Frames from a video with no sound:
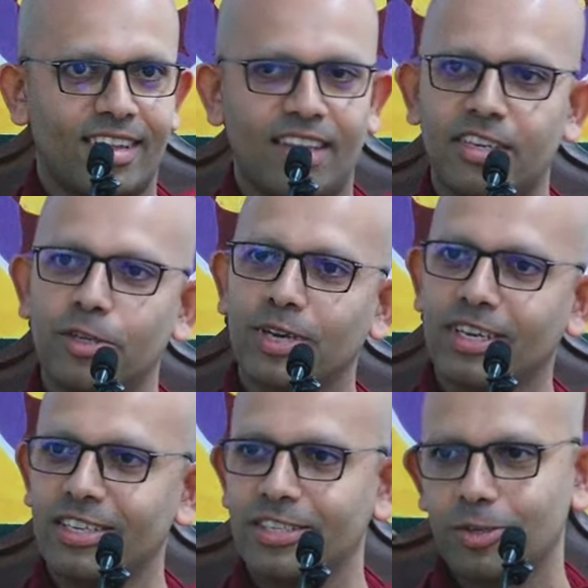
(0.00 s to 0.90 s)
and that you
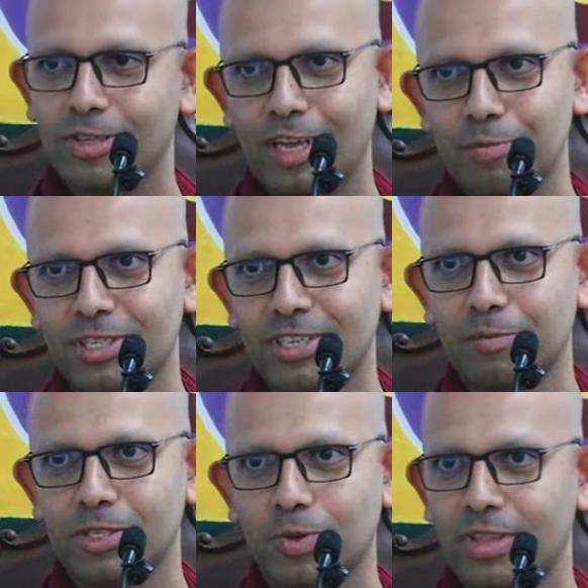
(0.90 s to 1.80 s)
can listen to the Dhamma
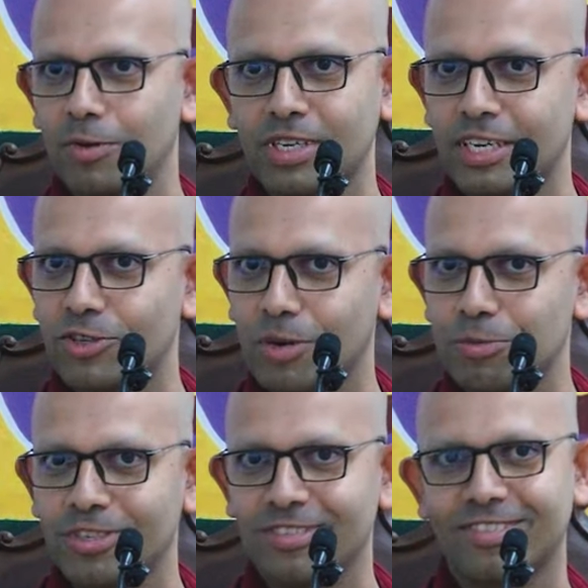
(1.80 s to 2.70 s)
sermons without any
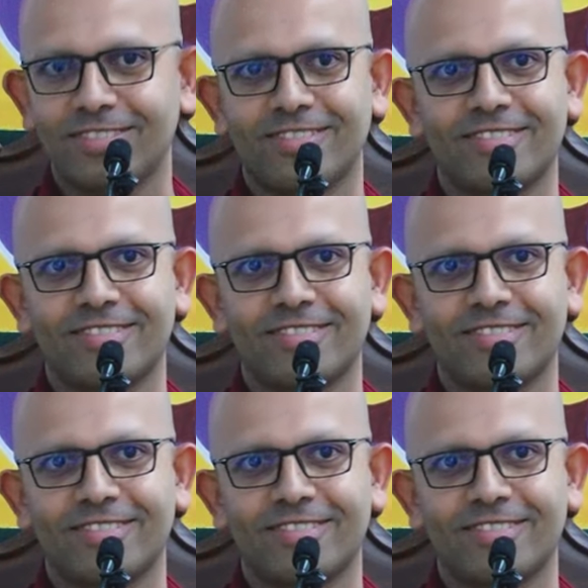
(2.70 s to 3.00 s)
interruptions.